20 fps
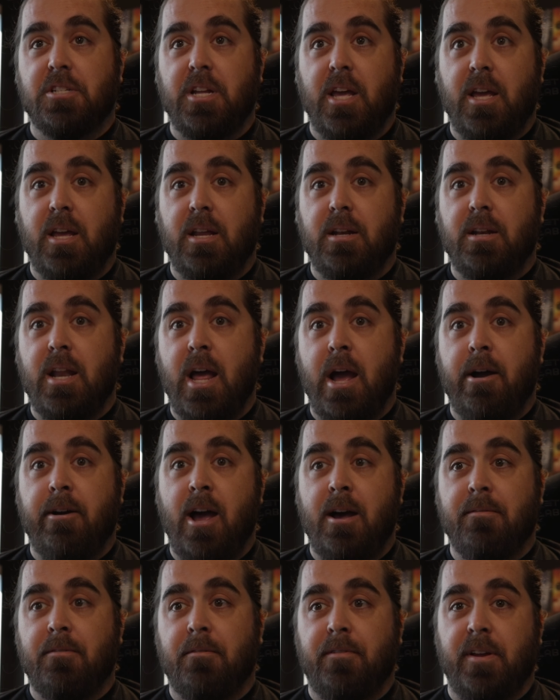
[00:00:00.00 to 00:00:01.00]
and now I
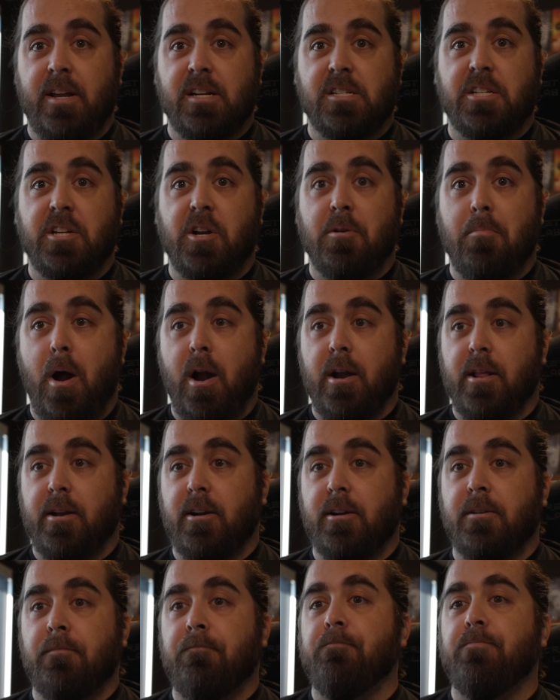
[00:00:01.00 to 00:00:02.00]
have a fancier
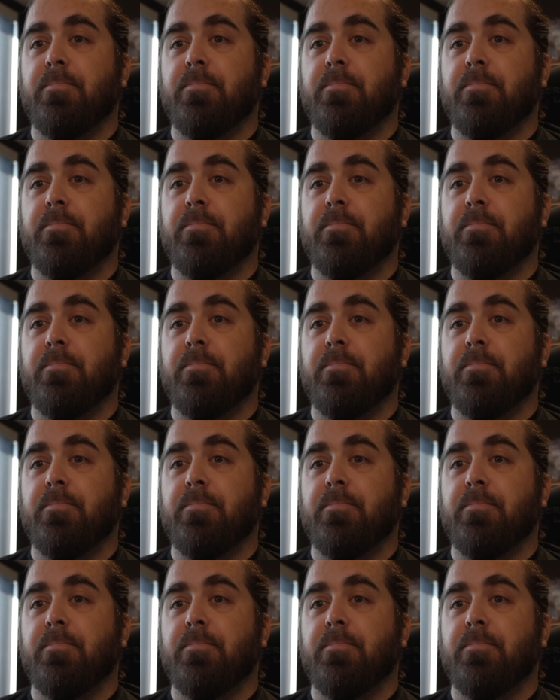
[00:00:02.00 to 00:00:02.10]
monitor.